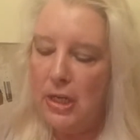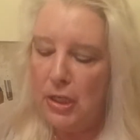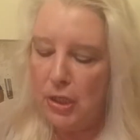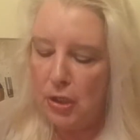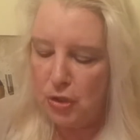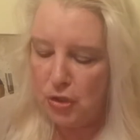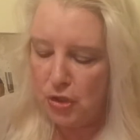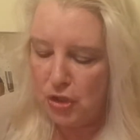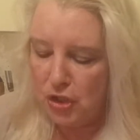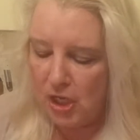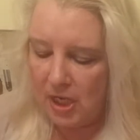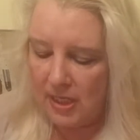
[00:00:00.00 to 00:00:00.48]

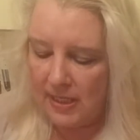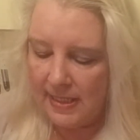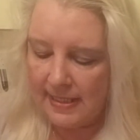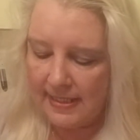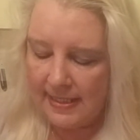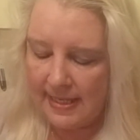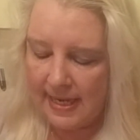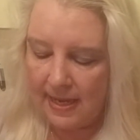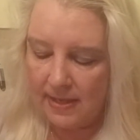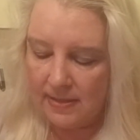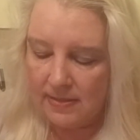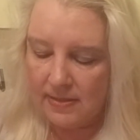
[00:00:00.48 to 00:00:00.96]
You're
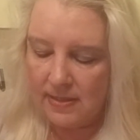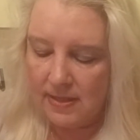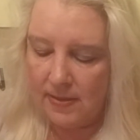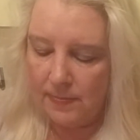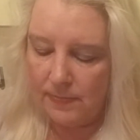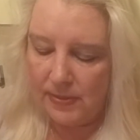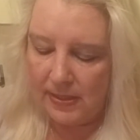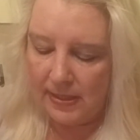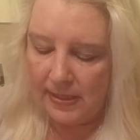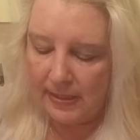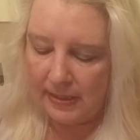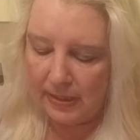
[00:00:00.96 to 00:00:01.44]
shutting down
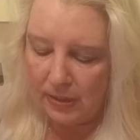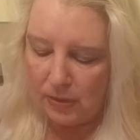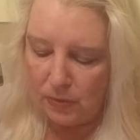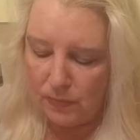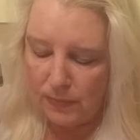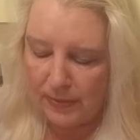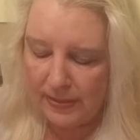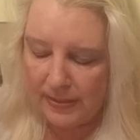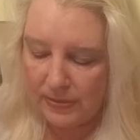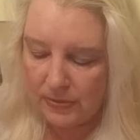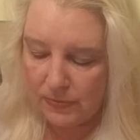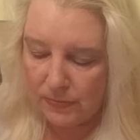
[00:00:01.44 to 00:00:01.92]
something. You're
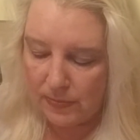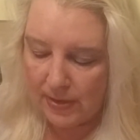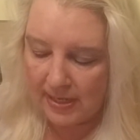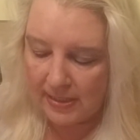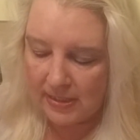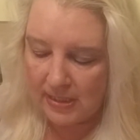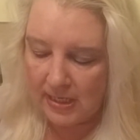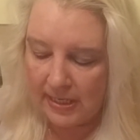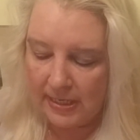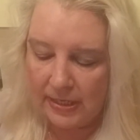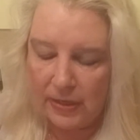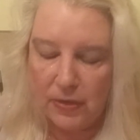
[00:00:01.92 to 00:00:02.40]

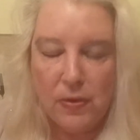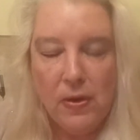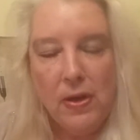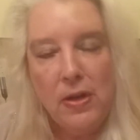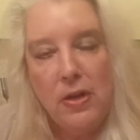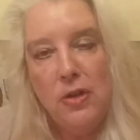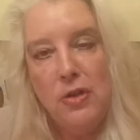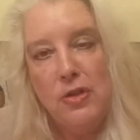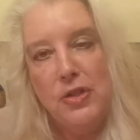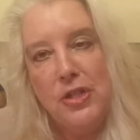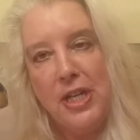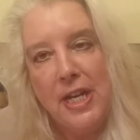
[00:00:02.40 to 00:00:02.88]
redirecting your
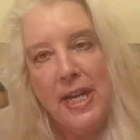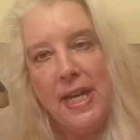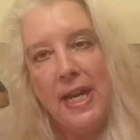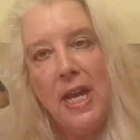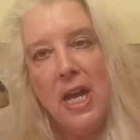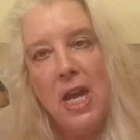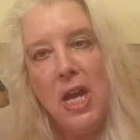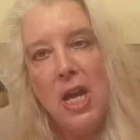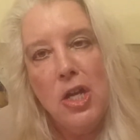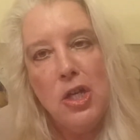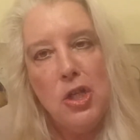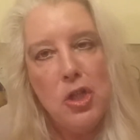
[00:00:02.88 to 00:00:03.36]
energy
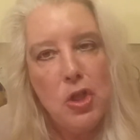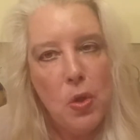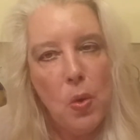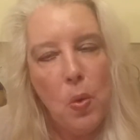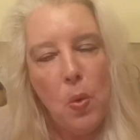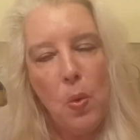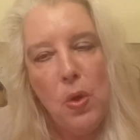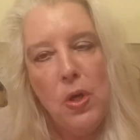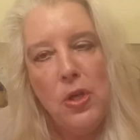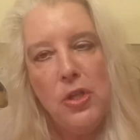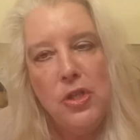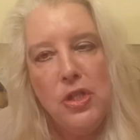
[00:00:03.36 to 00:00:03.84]

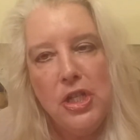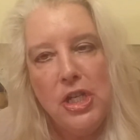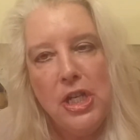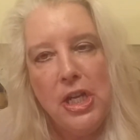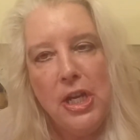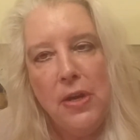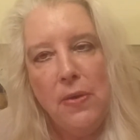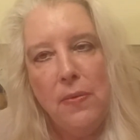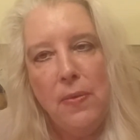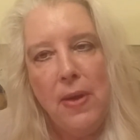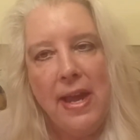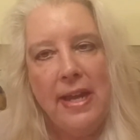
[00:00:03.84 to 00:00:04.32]
towards
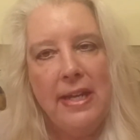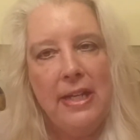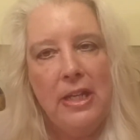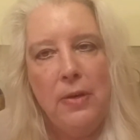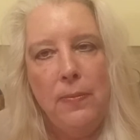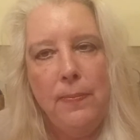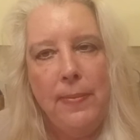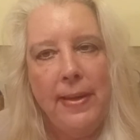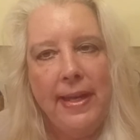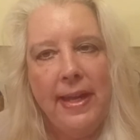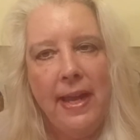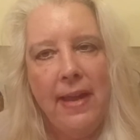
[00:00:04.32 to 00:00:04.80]
you, and
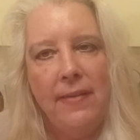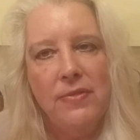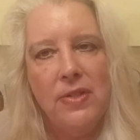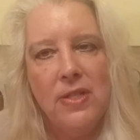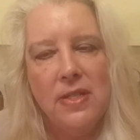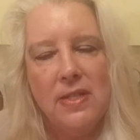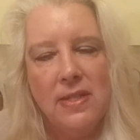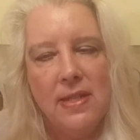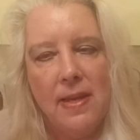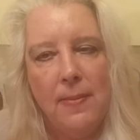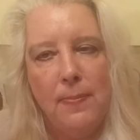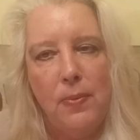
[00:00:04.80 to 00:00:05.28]
you may have
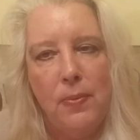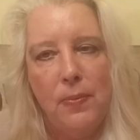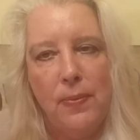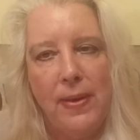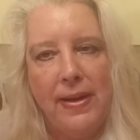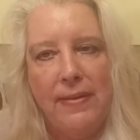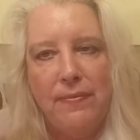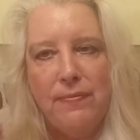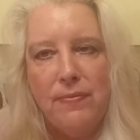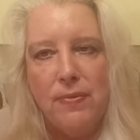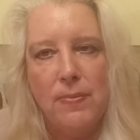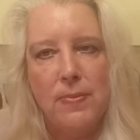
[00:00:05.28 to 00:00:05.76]
to
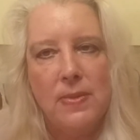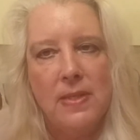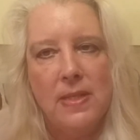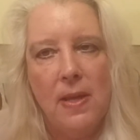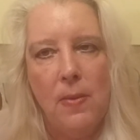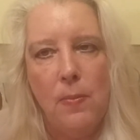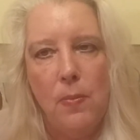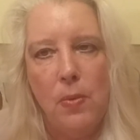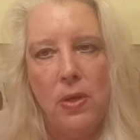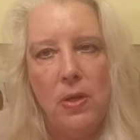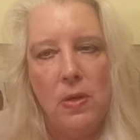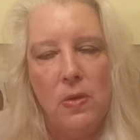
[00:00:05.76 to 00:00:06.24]
separate from
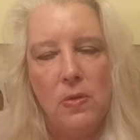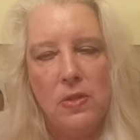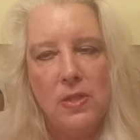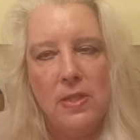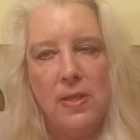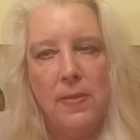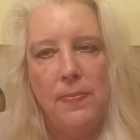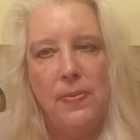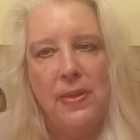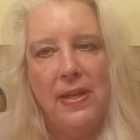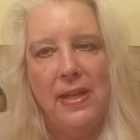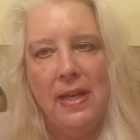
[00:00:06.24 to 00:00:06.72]
someone or
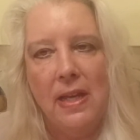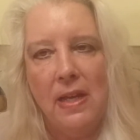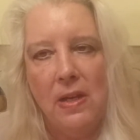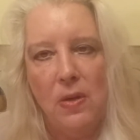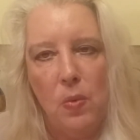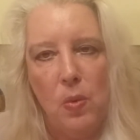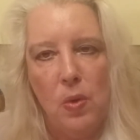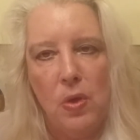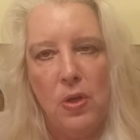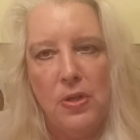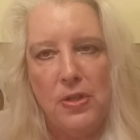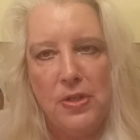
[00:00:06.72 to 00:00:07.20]
something in
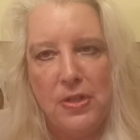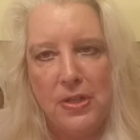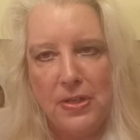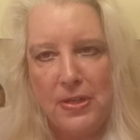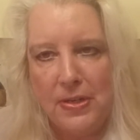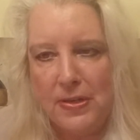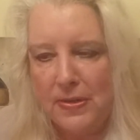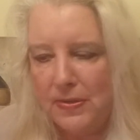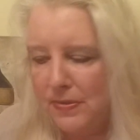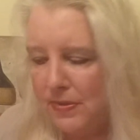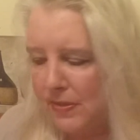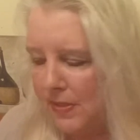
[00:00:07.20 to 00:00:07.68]
order to
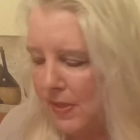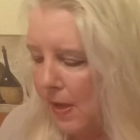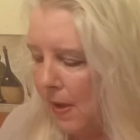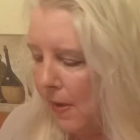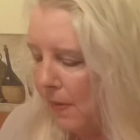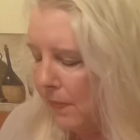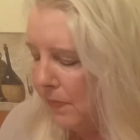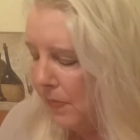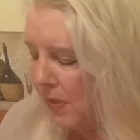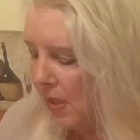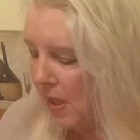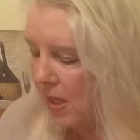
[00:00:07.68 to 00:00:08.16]
do
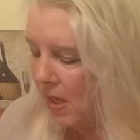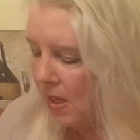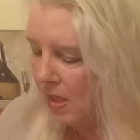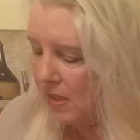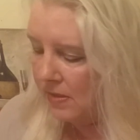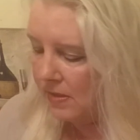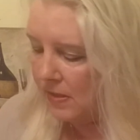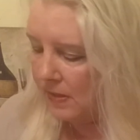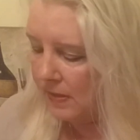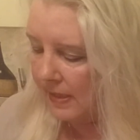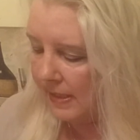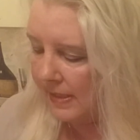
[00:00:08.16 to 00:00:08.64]
so.
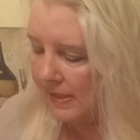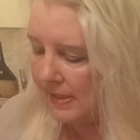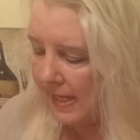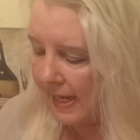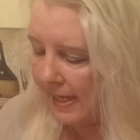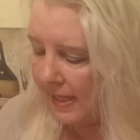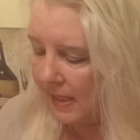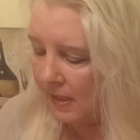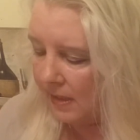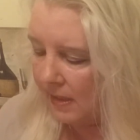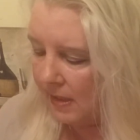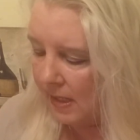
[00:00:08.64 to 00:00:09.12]
So let's
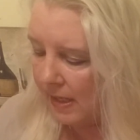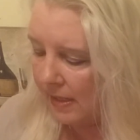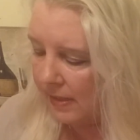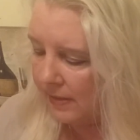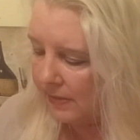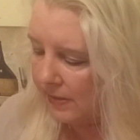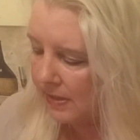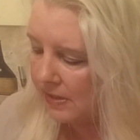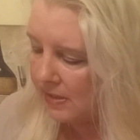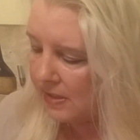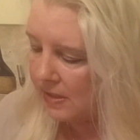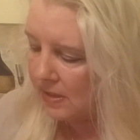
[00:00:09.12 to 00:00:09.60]
take a
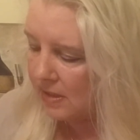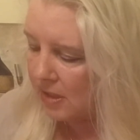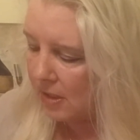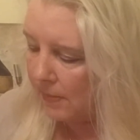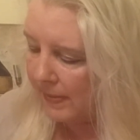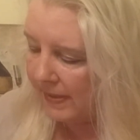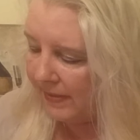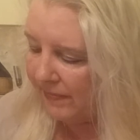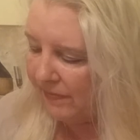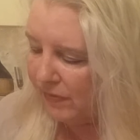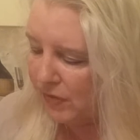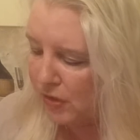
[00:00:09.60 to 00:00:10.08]
look. This is
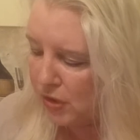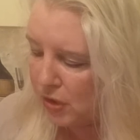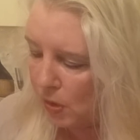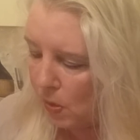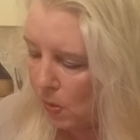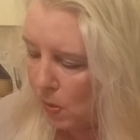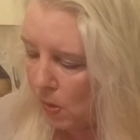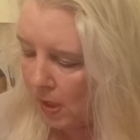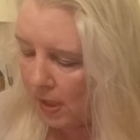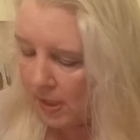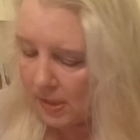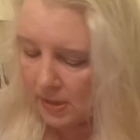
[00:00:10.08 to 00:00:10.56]
going to be for
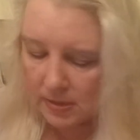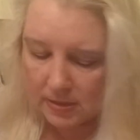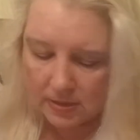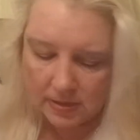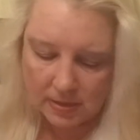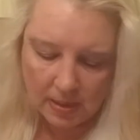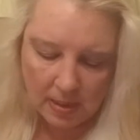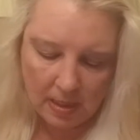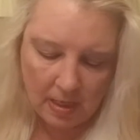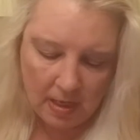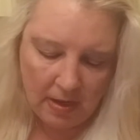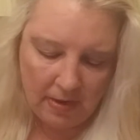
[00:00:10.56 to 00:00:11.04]

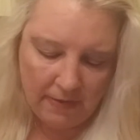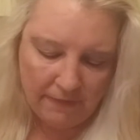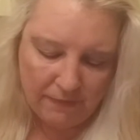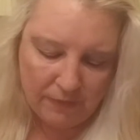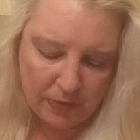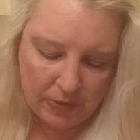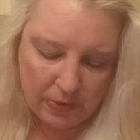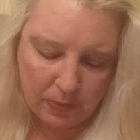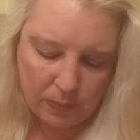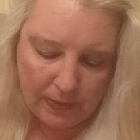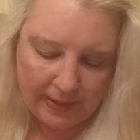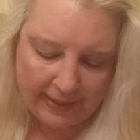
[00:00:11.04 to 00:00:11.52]
Taurus
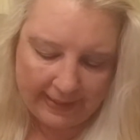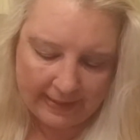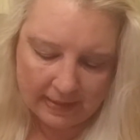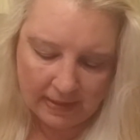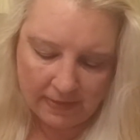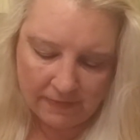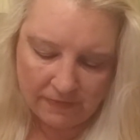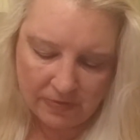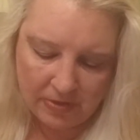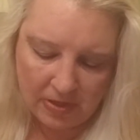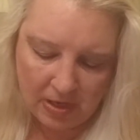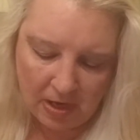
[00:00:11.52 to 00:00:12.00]
for the week
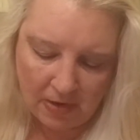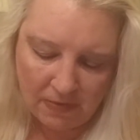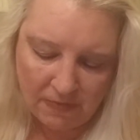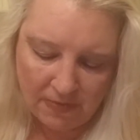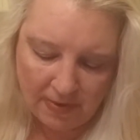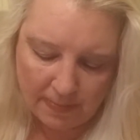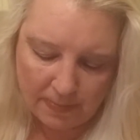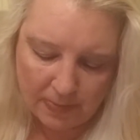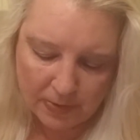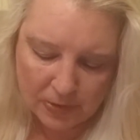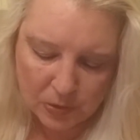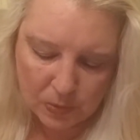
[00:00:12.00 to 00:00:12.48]
of
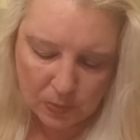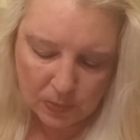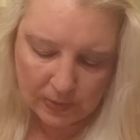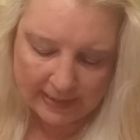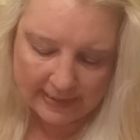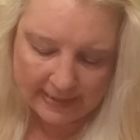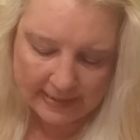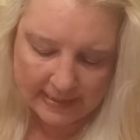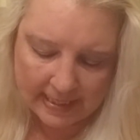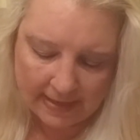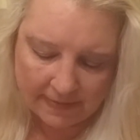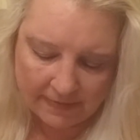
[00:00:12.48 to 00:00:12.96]
November
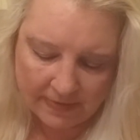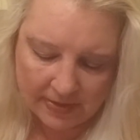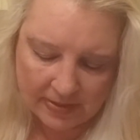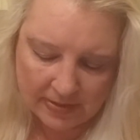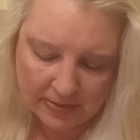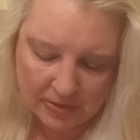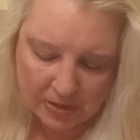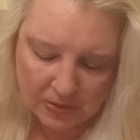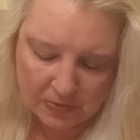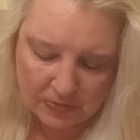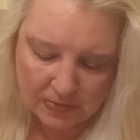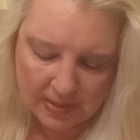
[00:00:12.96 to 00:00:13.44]

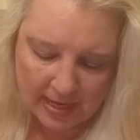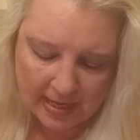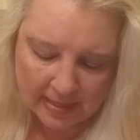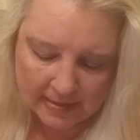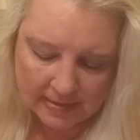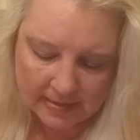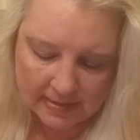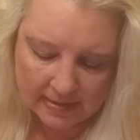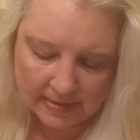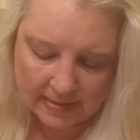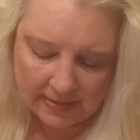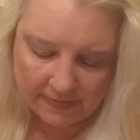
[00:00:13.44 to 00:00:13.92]
27th,
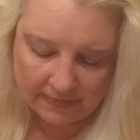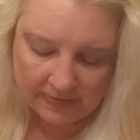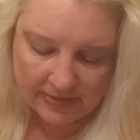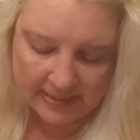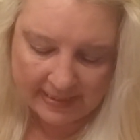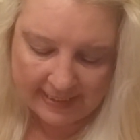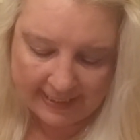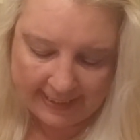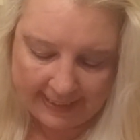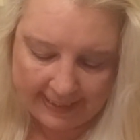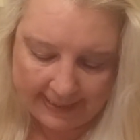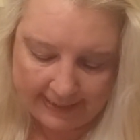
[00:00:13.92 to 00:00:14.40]

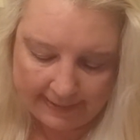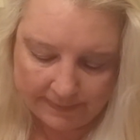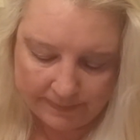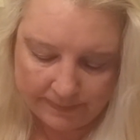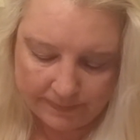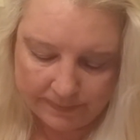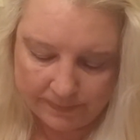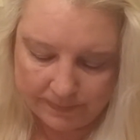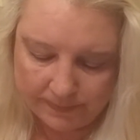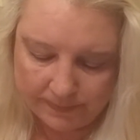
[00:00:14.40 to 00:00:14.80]
2017.